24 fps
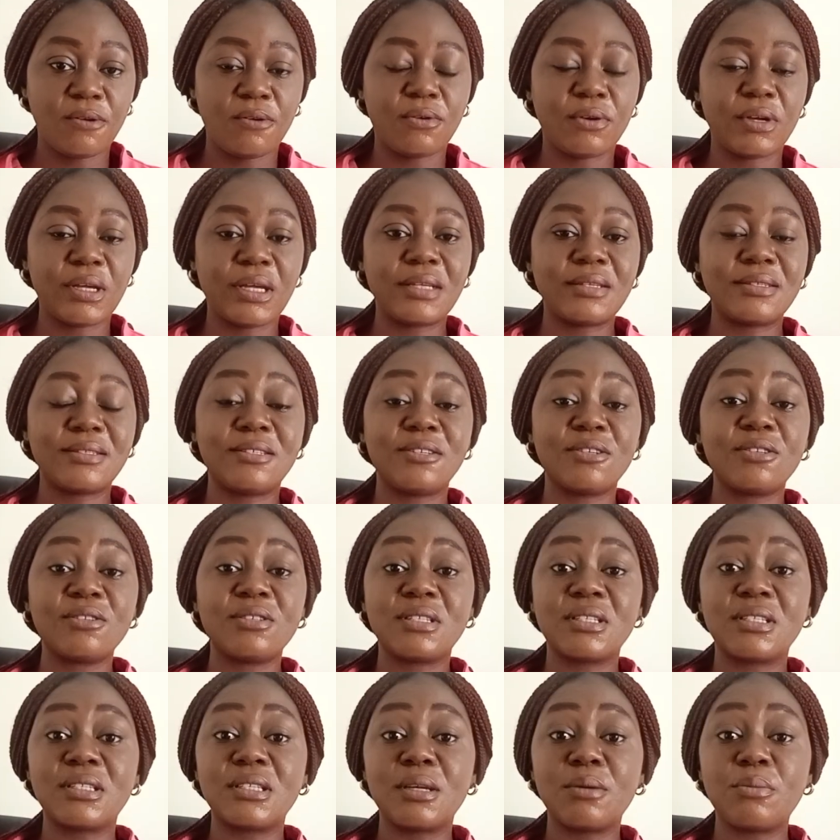Okay, it's just
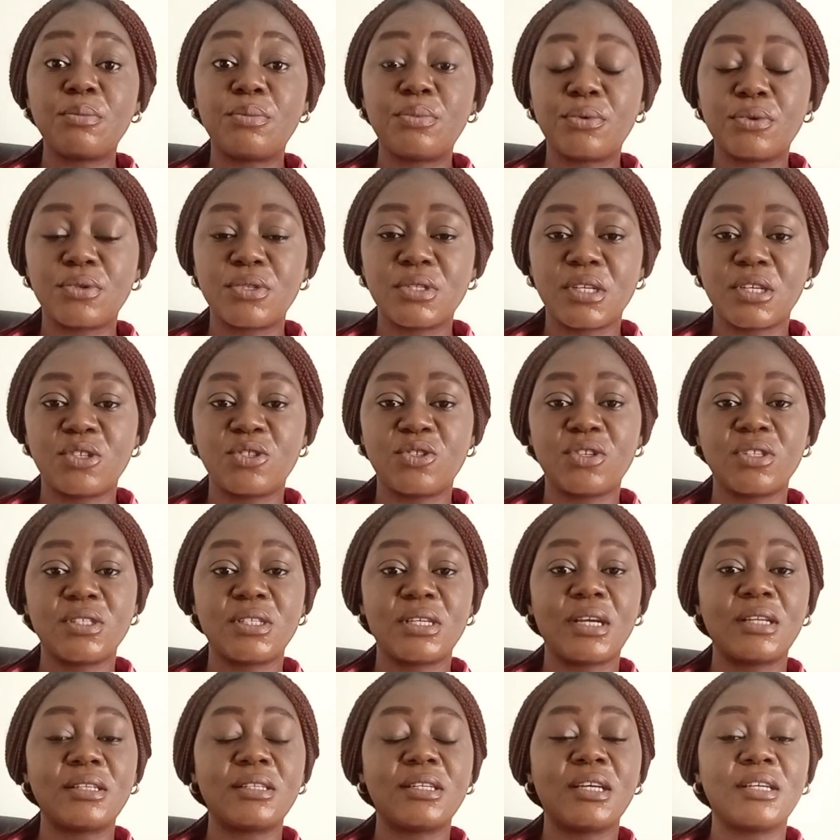the same process, just
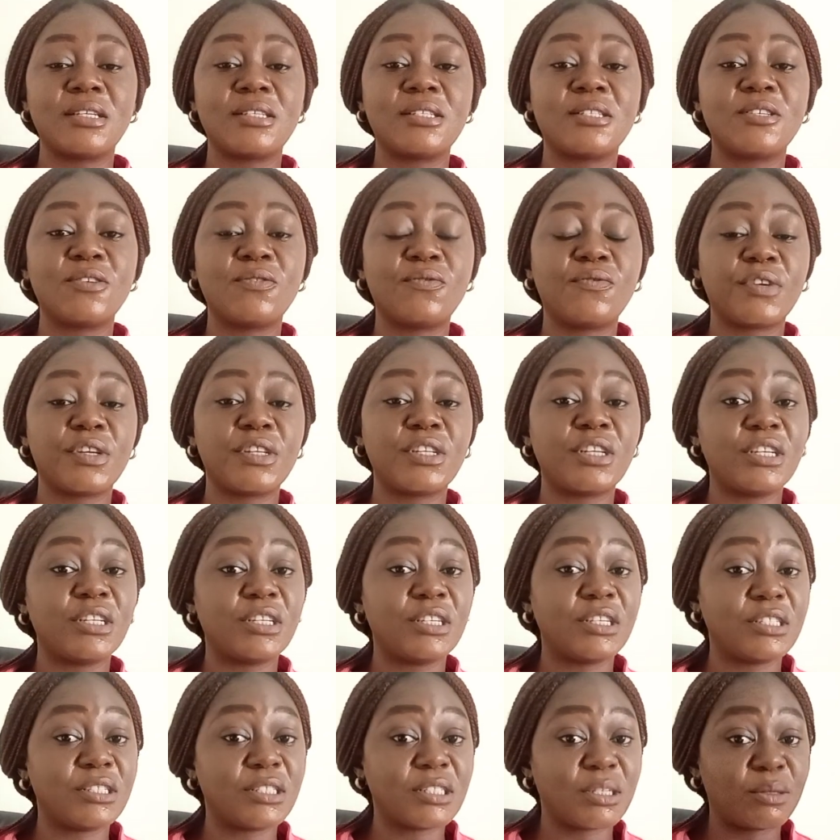that there's different
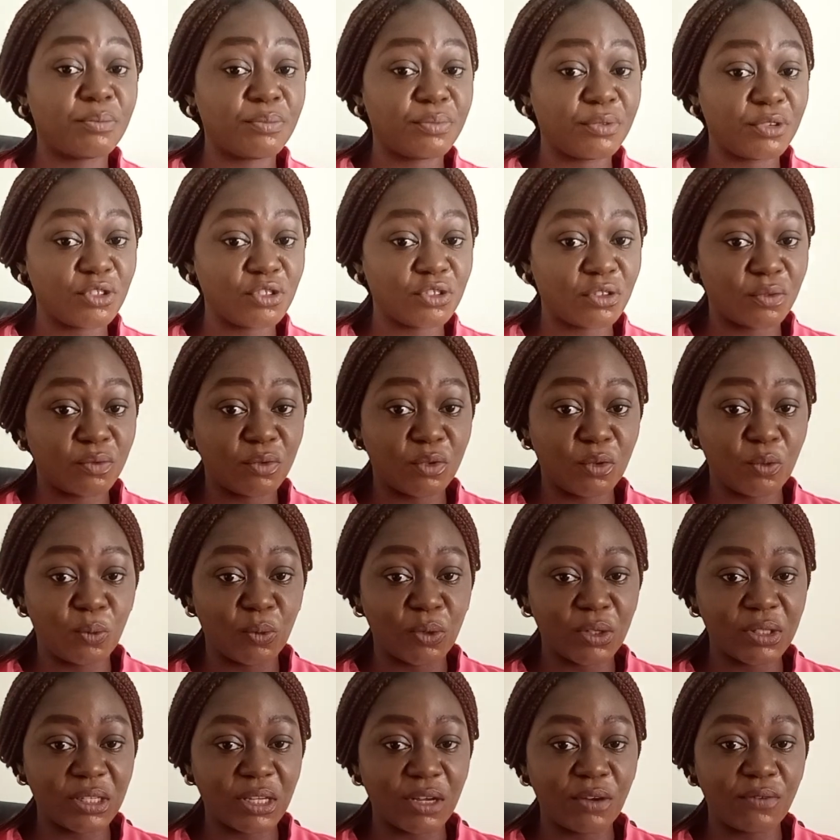in the temperature of the
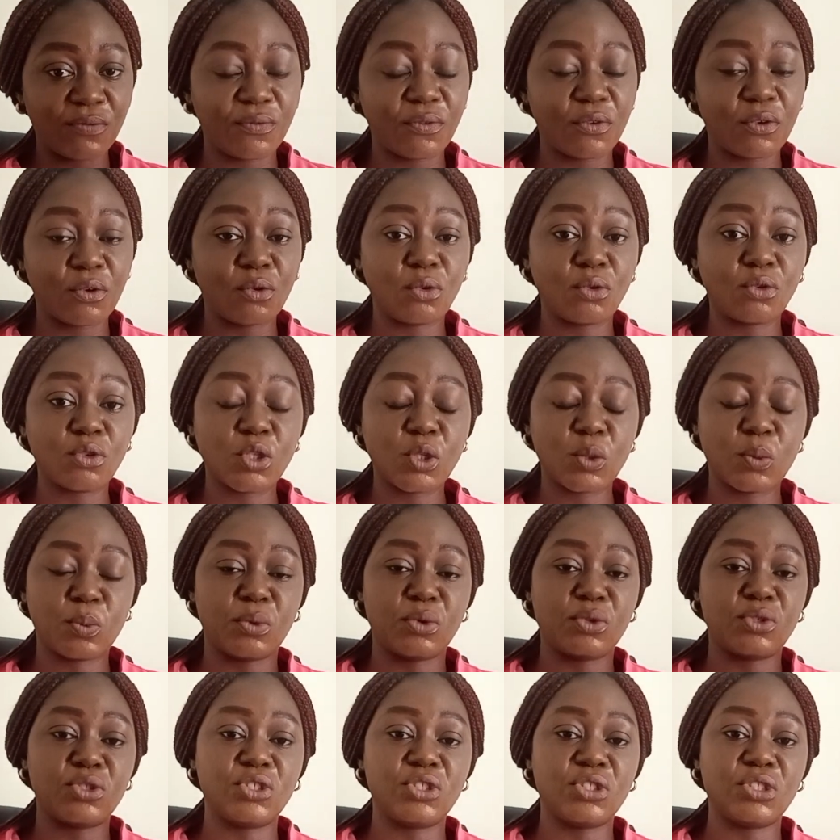water. For cold
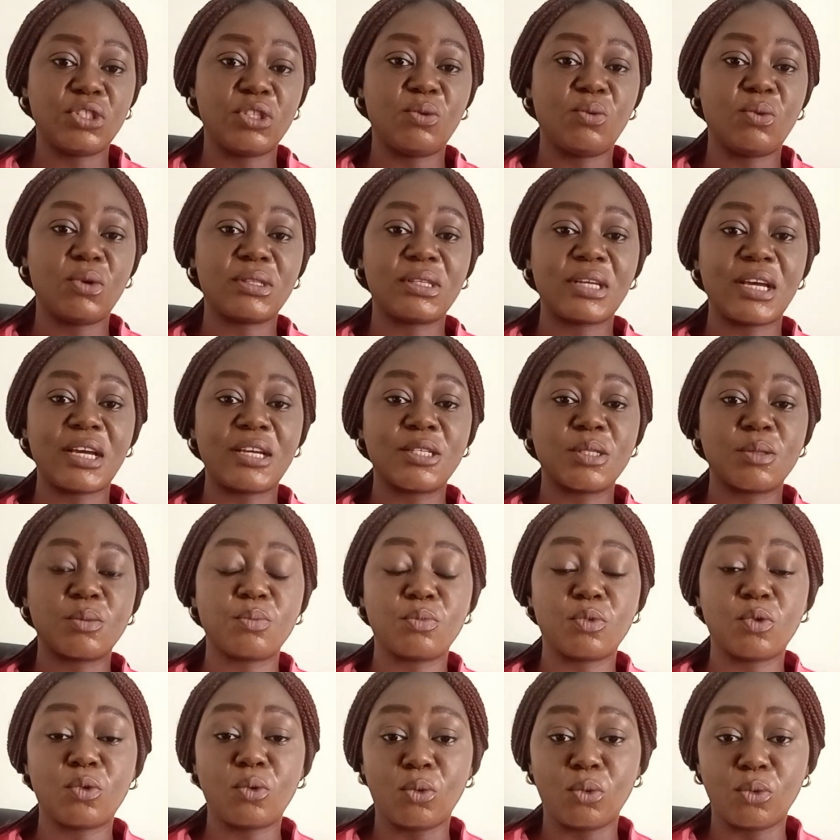sponging, the water is
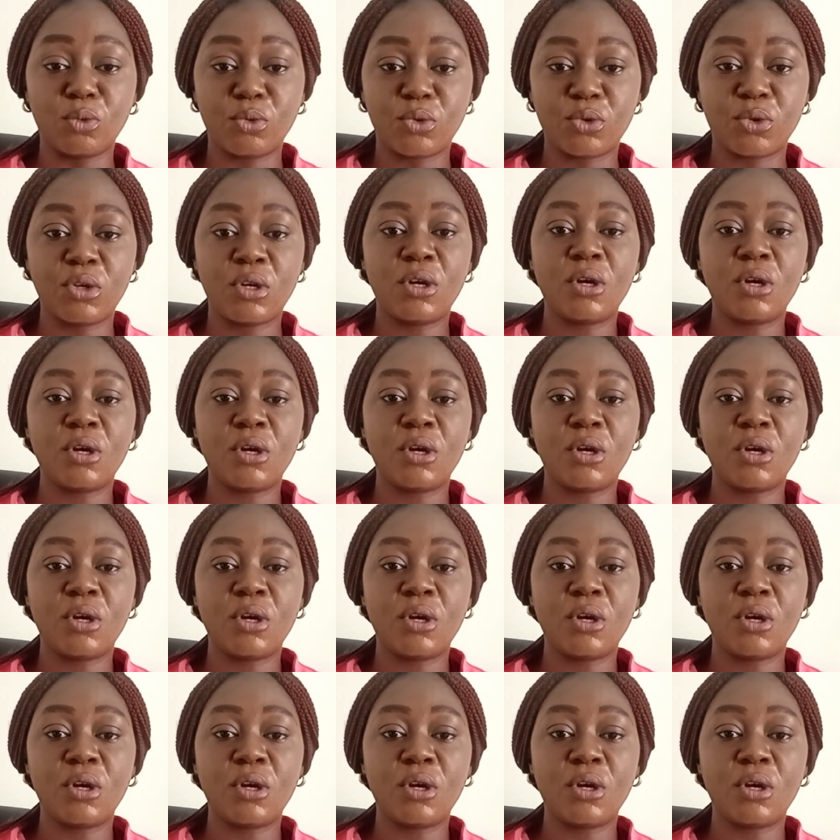cold.